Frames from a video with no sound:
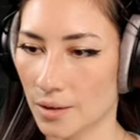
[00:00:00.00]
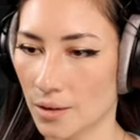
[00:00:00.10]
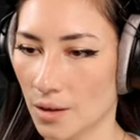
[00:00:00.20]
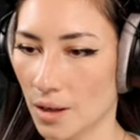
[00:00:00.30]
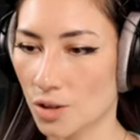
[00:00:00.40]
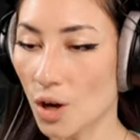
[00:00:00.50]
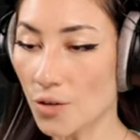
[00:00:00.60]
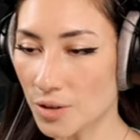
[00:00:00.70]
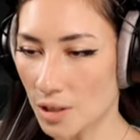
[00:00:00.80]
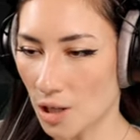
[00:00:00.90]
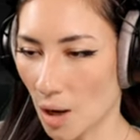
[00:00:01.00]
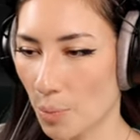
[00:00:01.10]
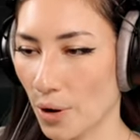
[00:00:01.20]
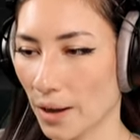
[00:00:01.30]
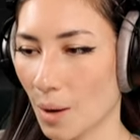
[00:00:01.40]
It serves as a
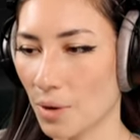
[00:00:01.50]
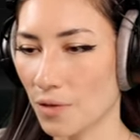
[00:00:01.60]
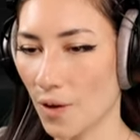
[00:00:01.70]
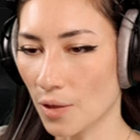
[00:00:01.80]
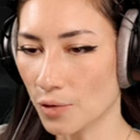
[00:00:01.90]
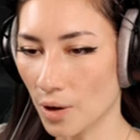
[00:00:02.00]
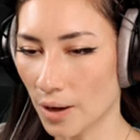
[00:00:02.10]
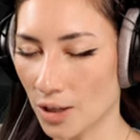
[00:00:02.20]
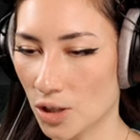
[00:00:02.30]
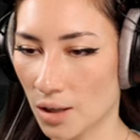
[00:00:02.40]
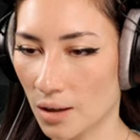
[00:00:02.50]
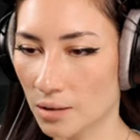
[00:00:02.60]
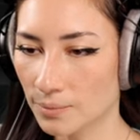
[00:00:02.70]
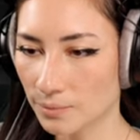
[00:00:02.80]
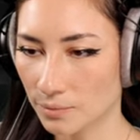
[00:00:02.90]
checkpoint and can be found throughout Ashina.
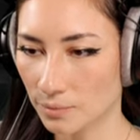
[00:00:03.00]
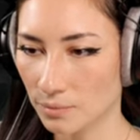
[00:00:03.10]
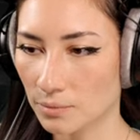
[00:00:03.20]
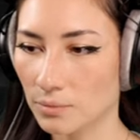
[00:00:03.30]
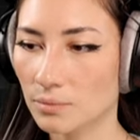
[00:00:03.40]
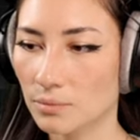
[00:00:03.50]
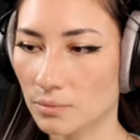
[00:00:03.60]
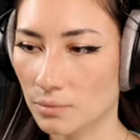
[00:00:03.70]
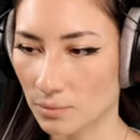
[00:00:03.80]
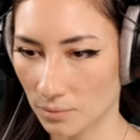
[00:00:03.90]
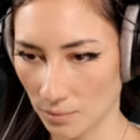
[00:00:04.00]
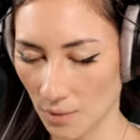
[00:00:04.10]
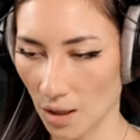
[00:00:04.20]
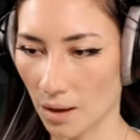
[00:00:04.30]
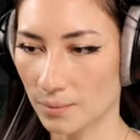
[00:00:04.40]
Okay.